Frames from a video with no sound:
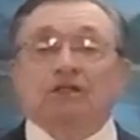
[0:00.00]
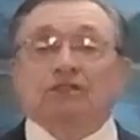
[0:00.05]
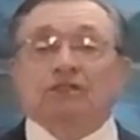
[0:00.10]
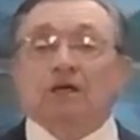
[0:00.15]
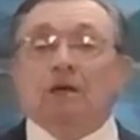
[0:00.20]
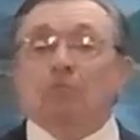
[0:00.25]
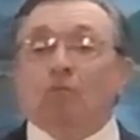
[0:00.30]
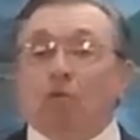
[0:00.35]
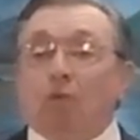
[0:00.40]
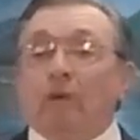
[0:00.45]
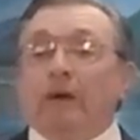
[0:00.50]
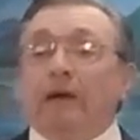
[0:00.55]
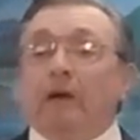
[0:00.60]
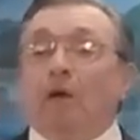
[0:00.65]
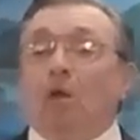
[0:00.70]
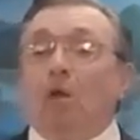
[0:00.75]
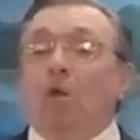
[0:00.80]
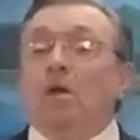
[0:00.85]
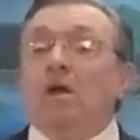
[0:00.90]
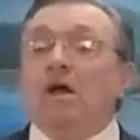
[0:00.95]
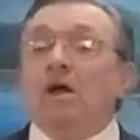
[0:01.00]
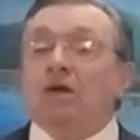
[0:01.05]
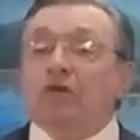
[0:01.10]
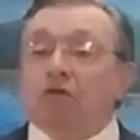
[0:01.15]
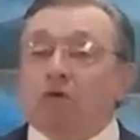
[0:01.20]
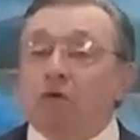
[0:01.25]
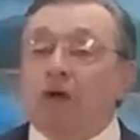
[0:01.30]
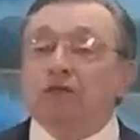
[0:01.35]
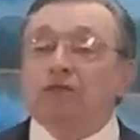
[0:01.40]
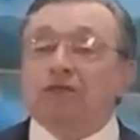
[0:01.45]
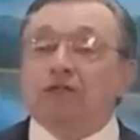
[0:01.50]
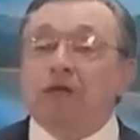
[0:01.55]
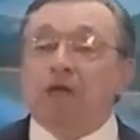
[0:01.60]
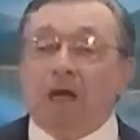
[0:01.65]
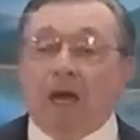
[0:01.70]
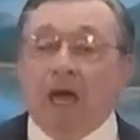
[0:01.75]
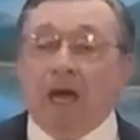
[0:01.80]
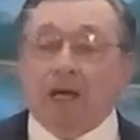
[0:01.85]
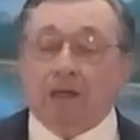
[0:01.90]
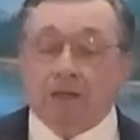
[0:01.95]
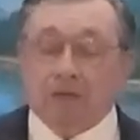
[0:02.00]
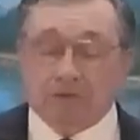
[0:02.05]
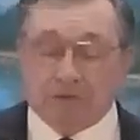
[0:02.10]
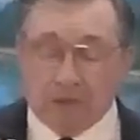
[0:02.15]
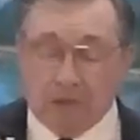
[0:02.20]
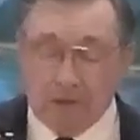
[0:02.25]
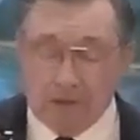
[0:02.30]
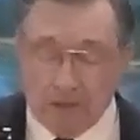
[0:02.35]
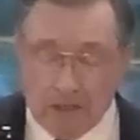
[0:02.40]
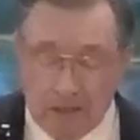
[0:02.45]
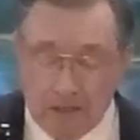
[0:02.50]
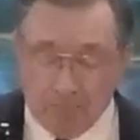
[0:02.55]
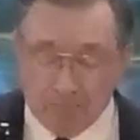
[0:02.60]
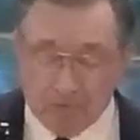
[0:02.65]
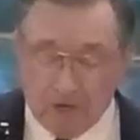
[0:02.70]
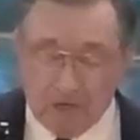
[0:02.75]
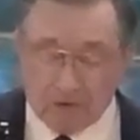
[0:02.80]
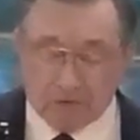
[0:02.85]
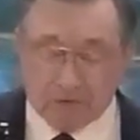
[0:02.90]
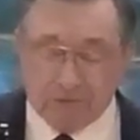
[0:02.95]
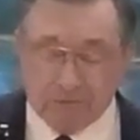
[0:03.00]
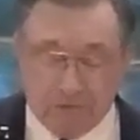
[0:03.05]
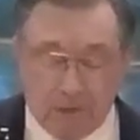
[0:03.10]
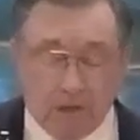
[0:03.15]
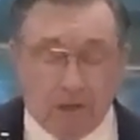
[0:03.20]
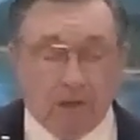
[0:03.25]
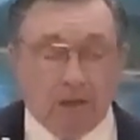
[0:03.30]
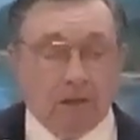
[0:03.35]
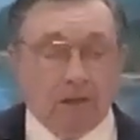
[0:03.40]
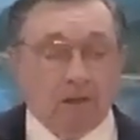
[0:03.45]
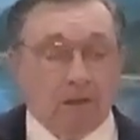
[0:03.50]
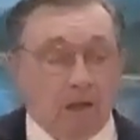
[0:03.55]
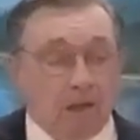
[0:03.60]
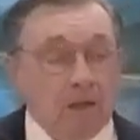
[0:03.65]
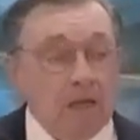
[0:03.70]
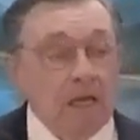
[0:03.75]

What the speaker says: some real Christianity in this day,